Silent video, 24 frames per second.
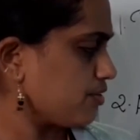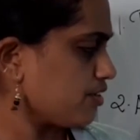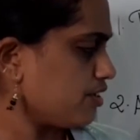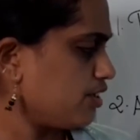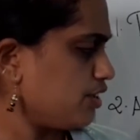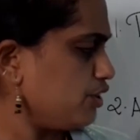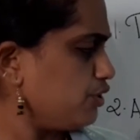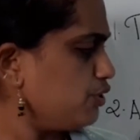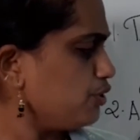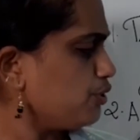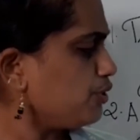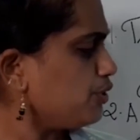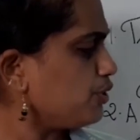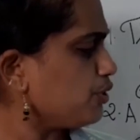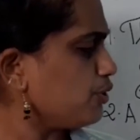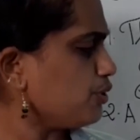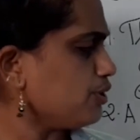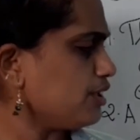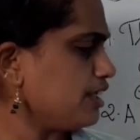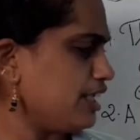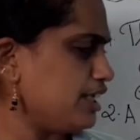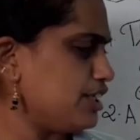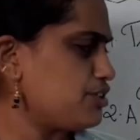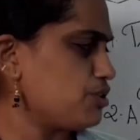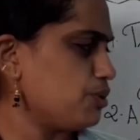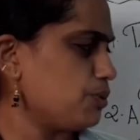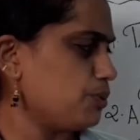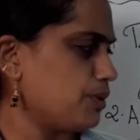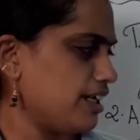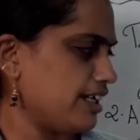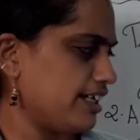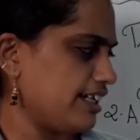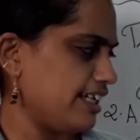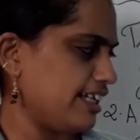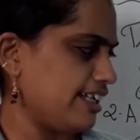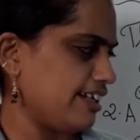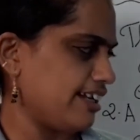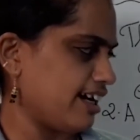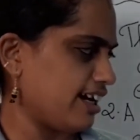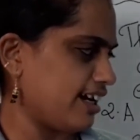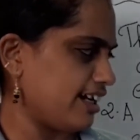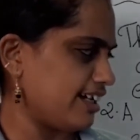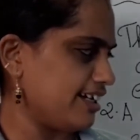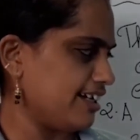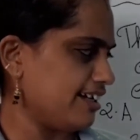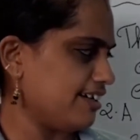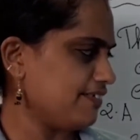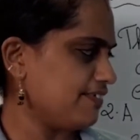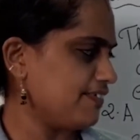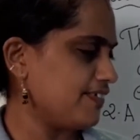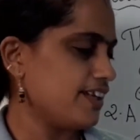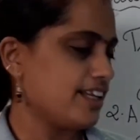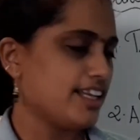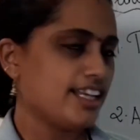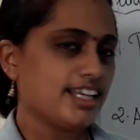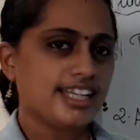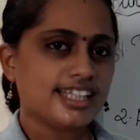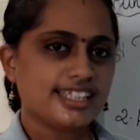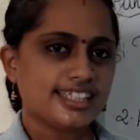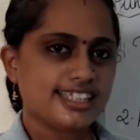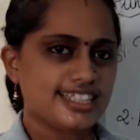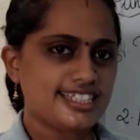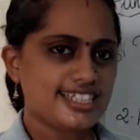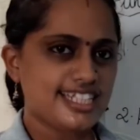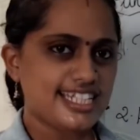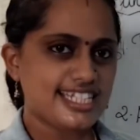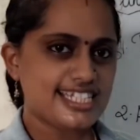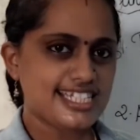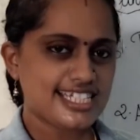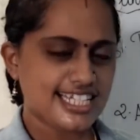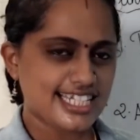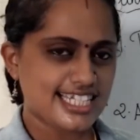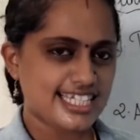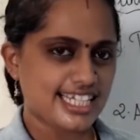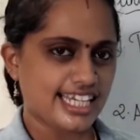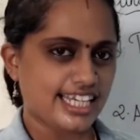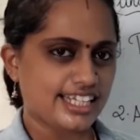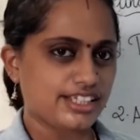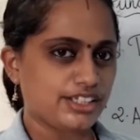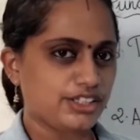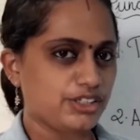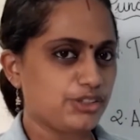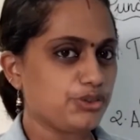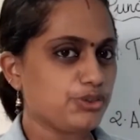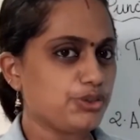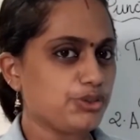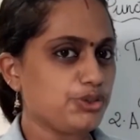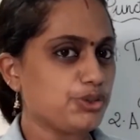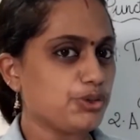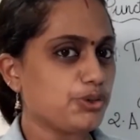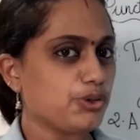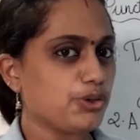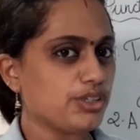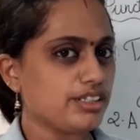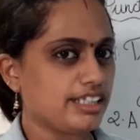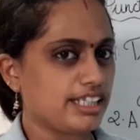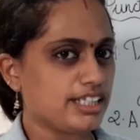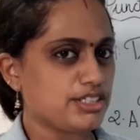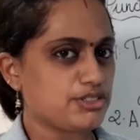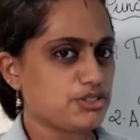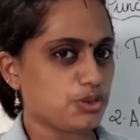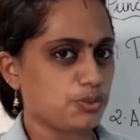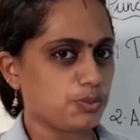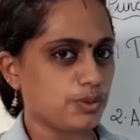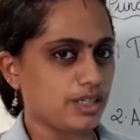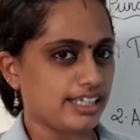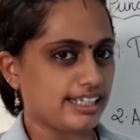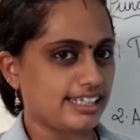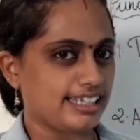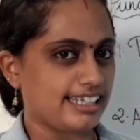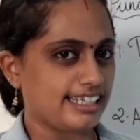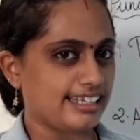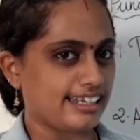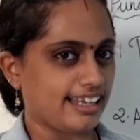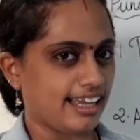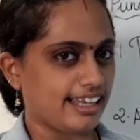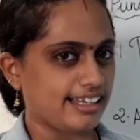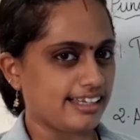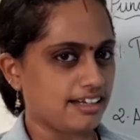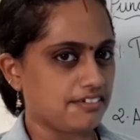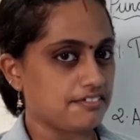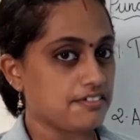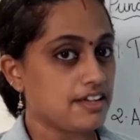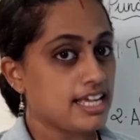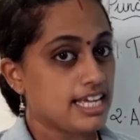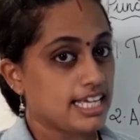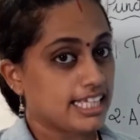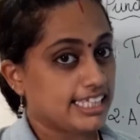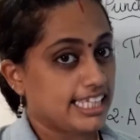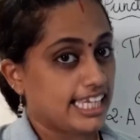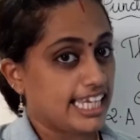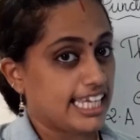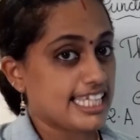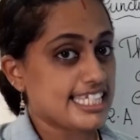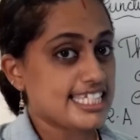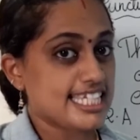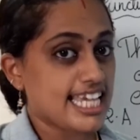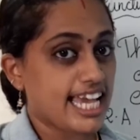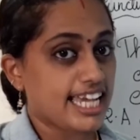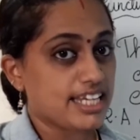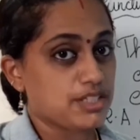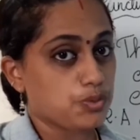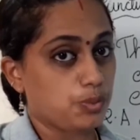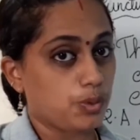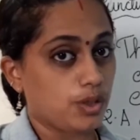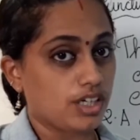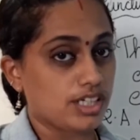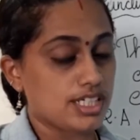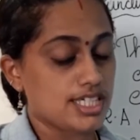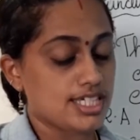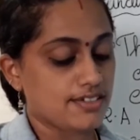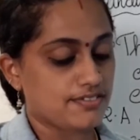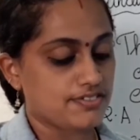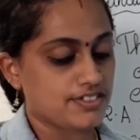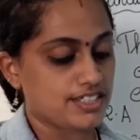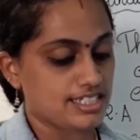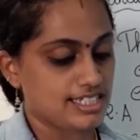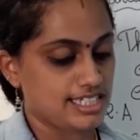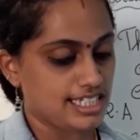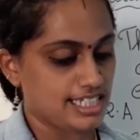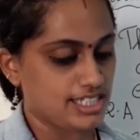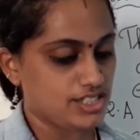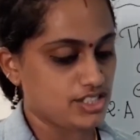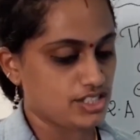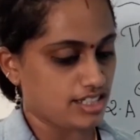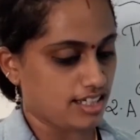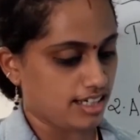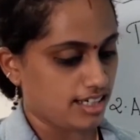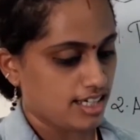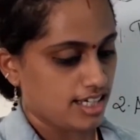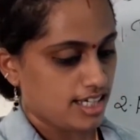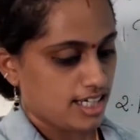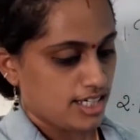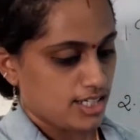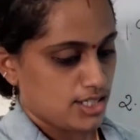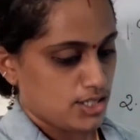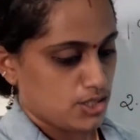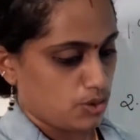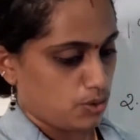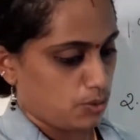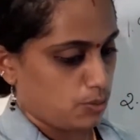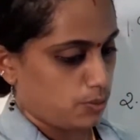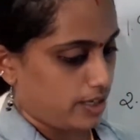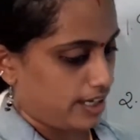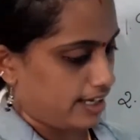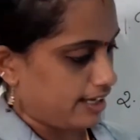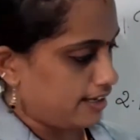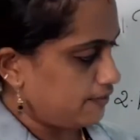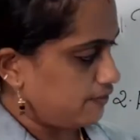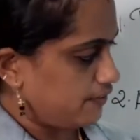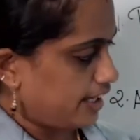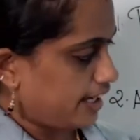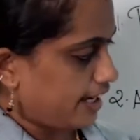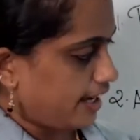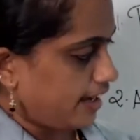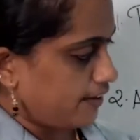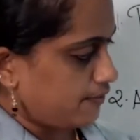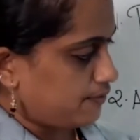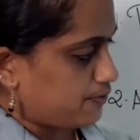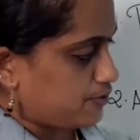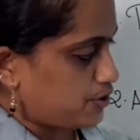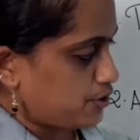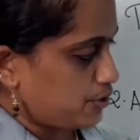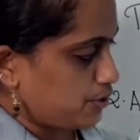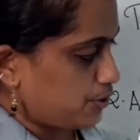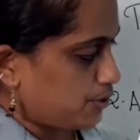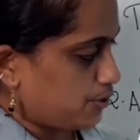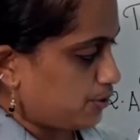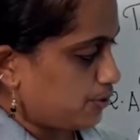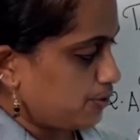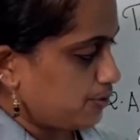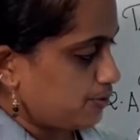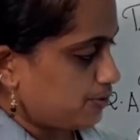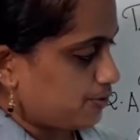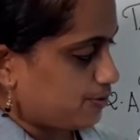you don't need to worry, Raghav. The teacher said, you don't need to worry, Raghav. The exact words of the teacher. So where we have to,